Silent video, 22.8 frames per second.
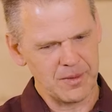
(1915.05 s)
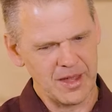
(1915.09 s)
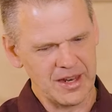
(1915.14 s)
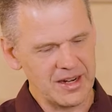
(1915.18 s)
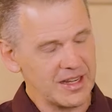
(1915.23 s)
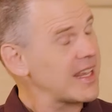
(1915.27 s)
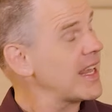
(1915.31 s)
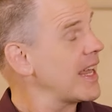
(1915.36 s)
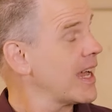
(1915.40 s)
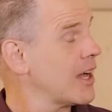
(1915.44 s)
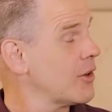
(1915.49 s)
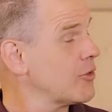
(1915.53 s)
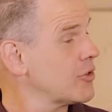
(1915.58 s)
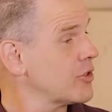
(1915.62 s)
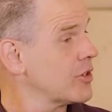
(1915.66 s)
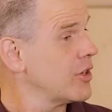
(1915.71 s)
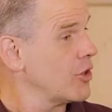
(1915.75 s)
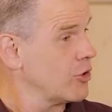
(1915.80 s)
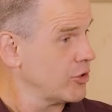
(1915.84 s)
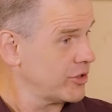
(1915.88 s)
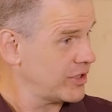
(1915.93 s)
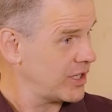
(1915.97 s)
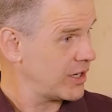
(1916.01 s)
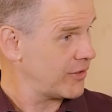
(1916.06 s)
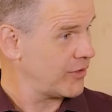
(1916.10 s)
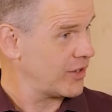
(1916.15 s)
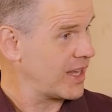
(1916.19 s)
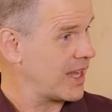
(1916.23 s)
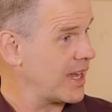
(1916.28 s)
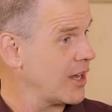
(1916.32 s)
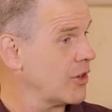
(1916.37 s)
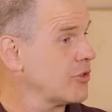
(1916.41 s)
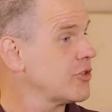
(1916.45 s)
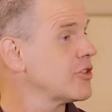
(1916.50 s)
account or a set of
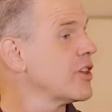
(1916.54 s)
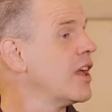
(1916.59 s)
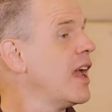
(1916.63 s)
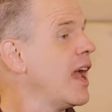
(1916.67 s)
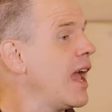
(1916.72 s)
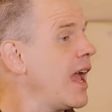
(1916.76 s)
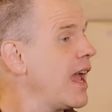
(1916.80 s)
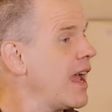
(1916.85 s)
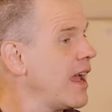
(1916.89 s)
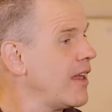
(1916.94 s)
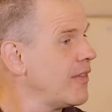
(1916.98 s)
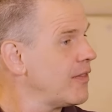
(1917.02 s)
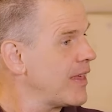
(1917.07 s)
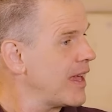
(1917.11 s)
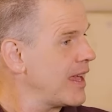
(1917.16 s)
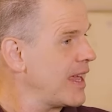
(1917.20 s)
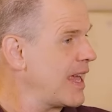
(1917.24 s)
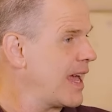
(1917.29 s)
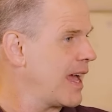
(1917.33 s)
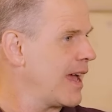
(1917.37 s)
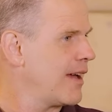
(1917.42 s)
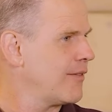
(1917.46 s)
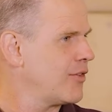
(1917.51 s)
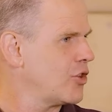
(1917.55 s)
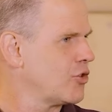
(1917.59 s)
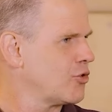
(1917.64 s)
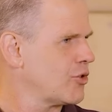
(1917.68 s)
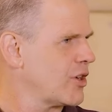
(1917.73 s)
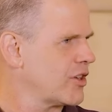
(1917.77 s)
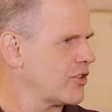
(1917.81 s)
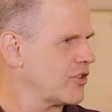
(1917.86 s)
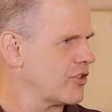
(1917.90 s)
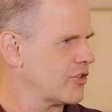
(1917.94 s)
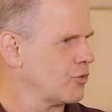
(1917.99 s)
accounts and they have
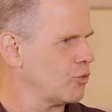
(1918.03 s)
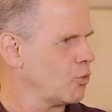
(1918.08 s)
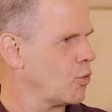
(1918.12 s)
addresses.